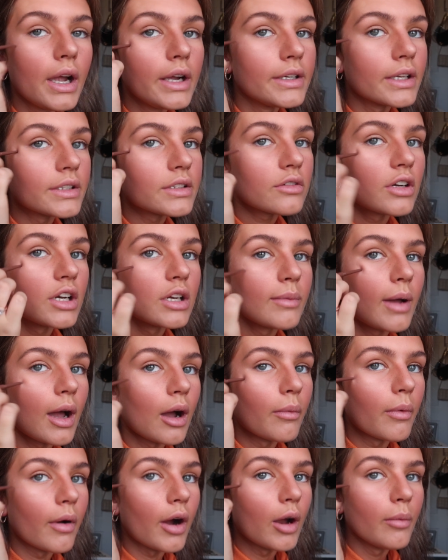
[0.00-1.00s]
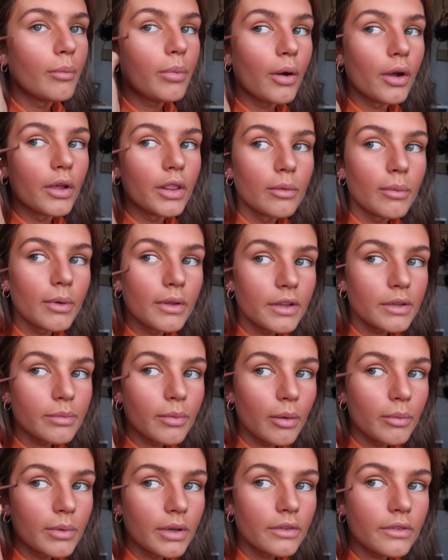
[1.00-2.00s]
It doesn't really matter where I'm putting them at this
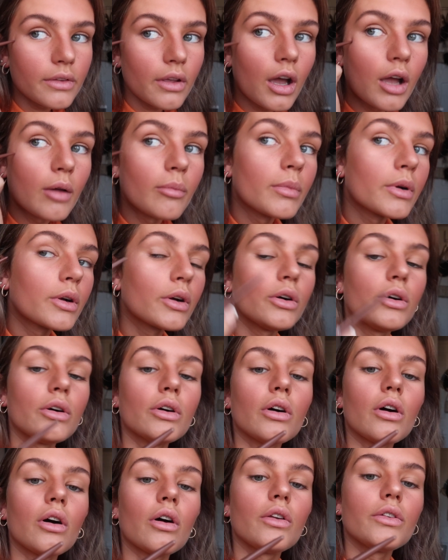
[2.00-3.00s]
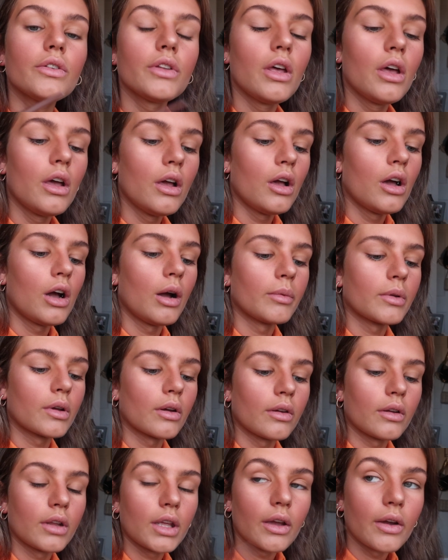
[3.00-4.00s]
moment in time, because I'm
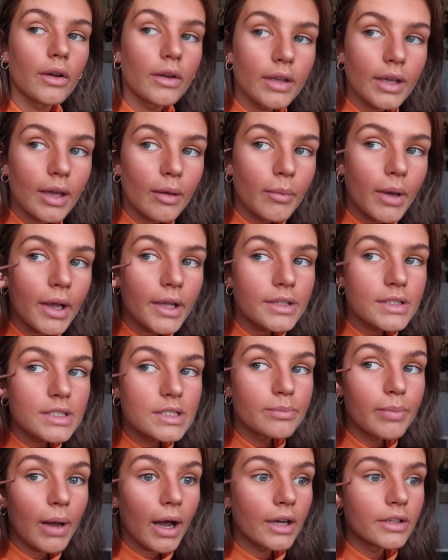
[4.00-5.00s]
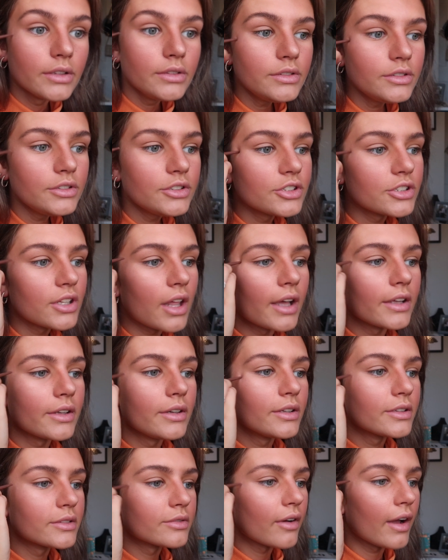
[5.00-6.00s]
going to go and get my sponge that I
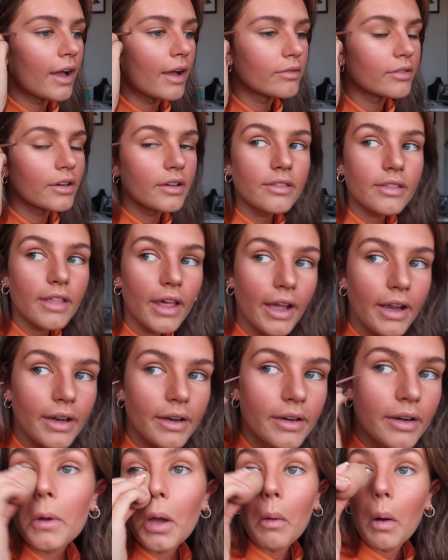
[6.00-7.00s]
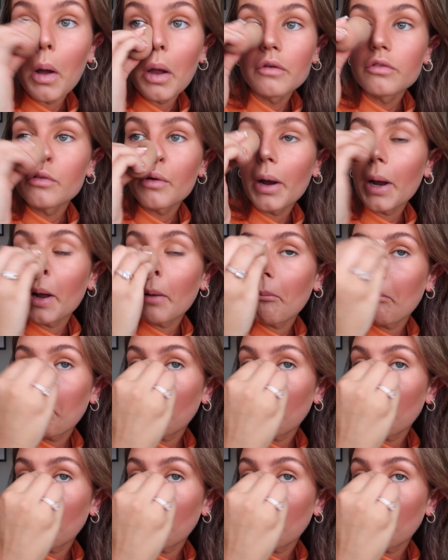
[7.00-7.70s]
use for everything, go over it.